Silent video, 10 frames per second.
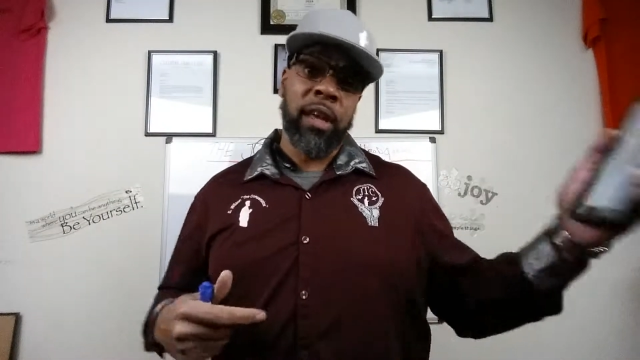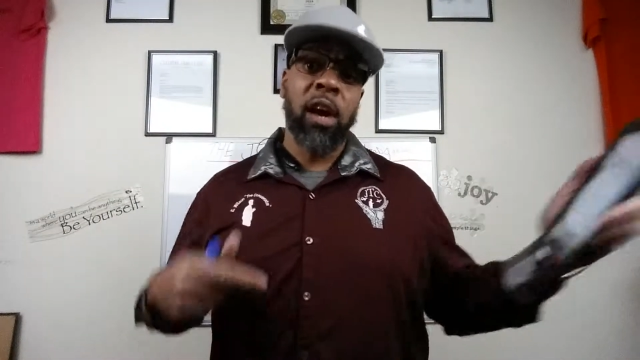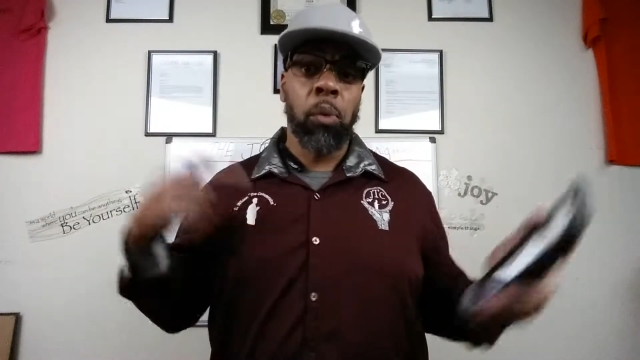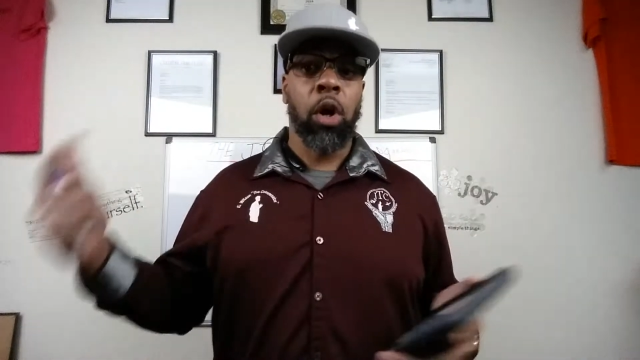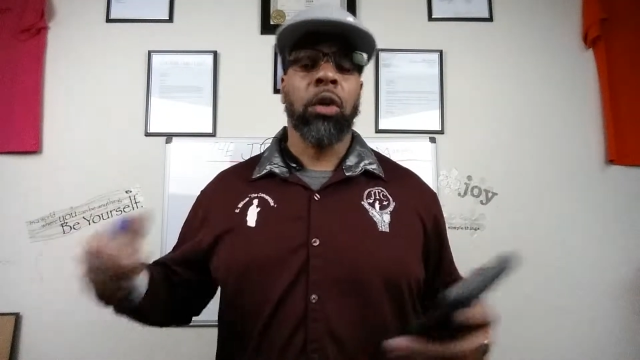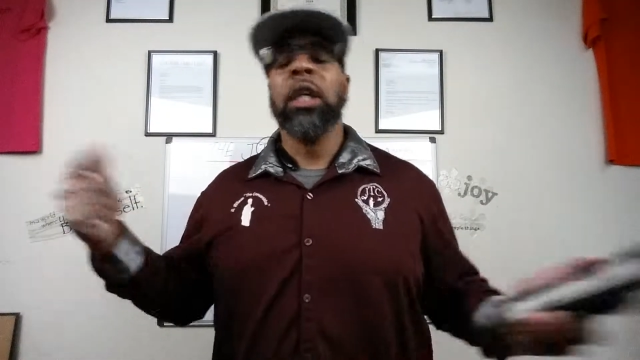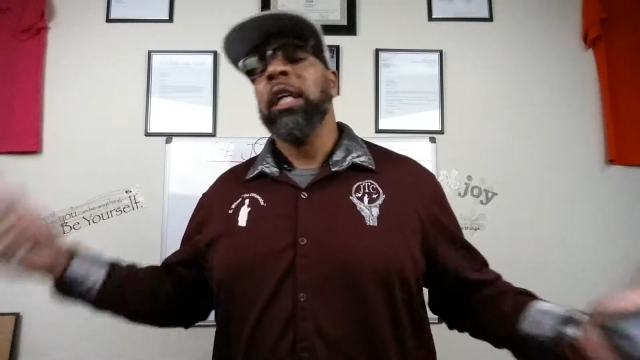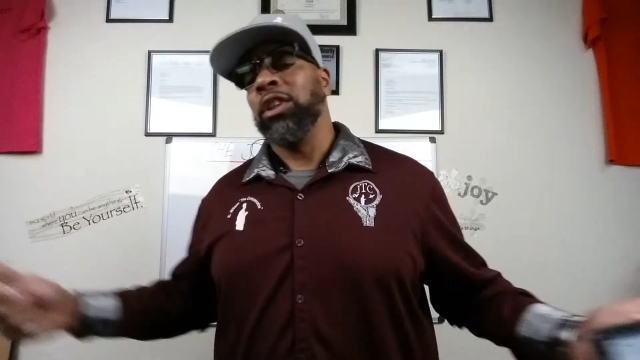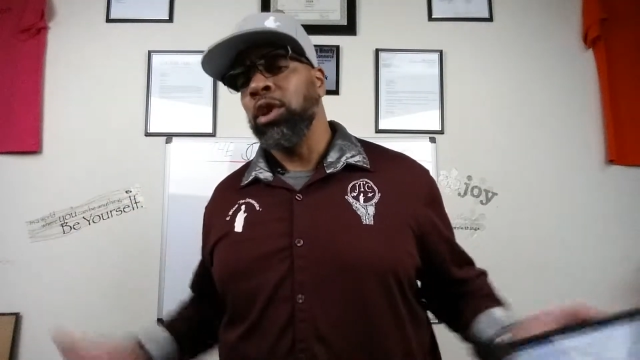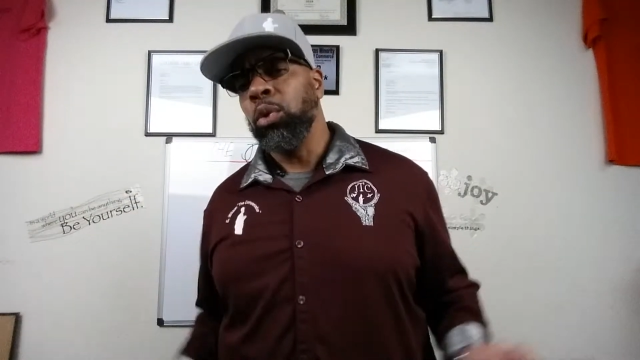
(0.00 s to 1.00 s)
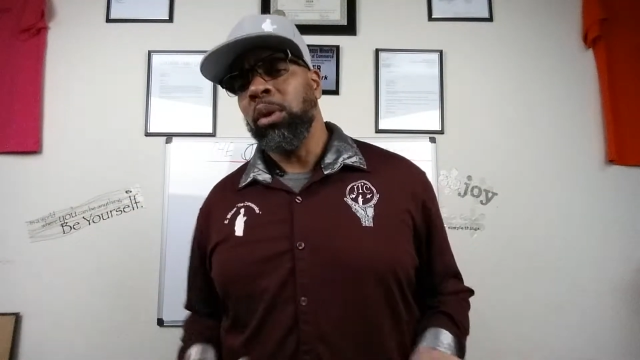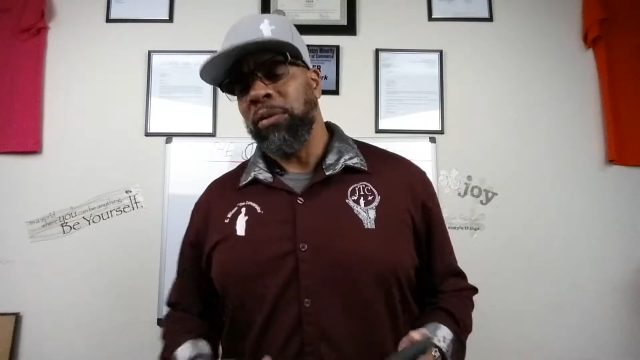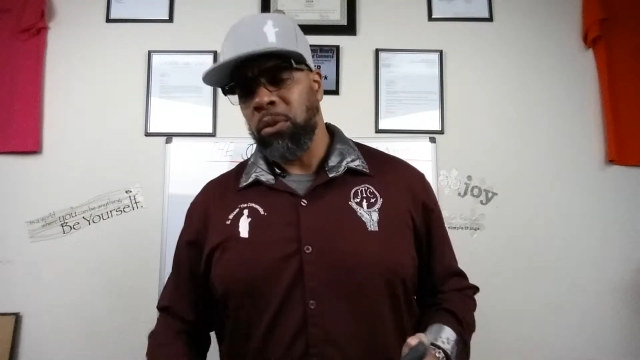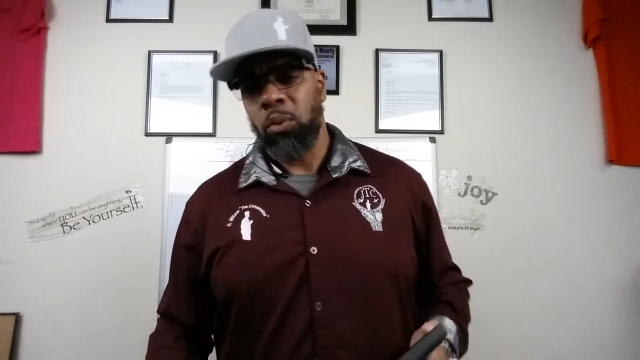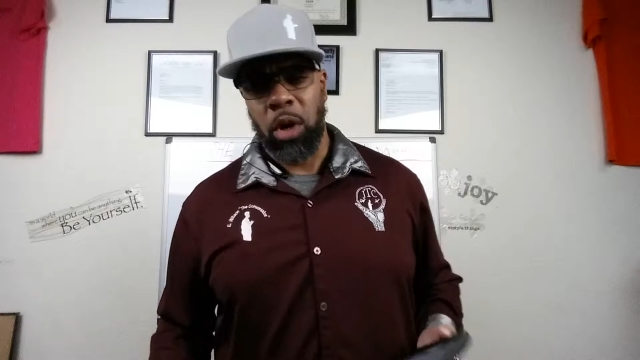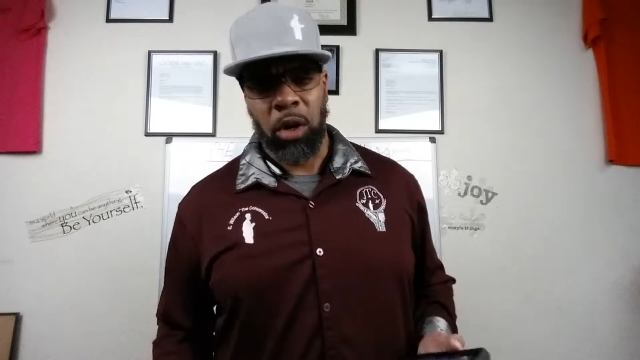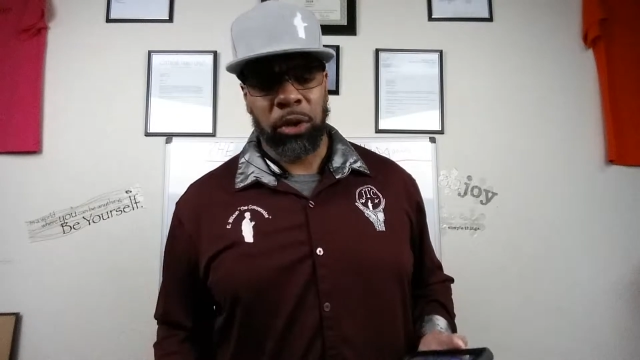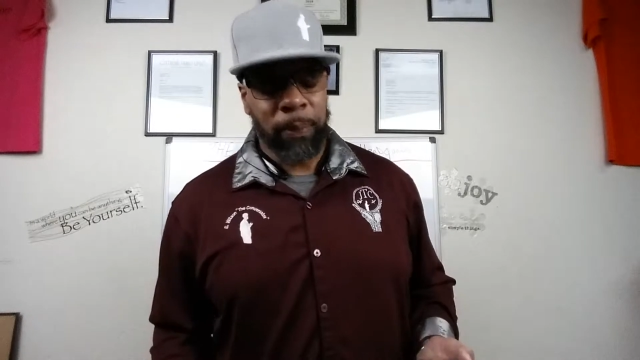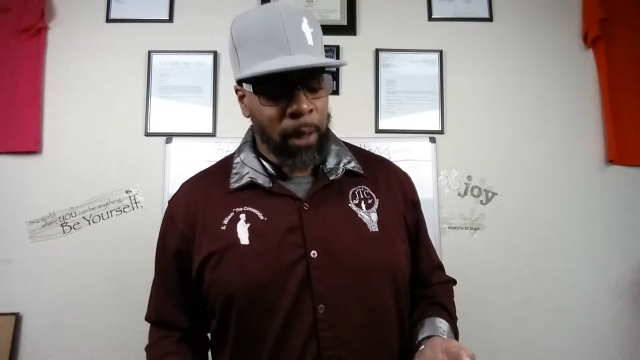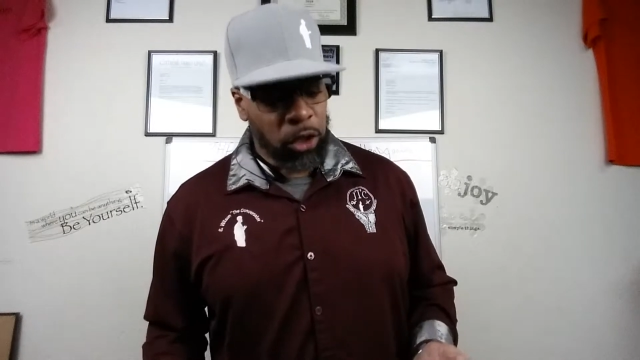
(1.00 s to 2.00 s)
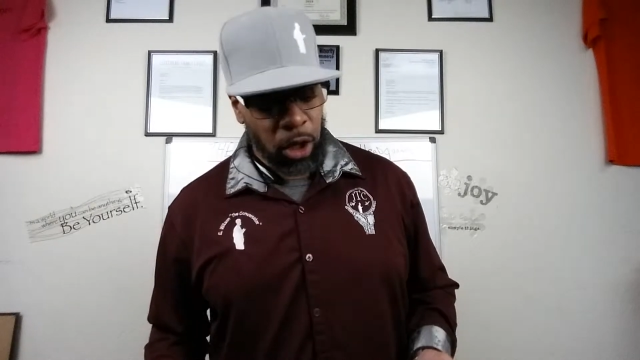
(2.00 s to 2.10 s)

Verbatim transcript: and their world is two different worlds.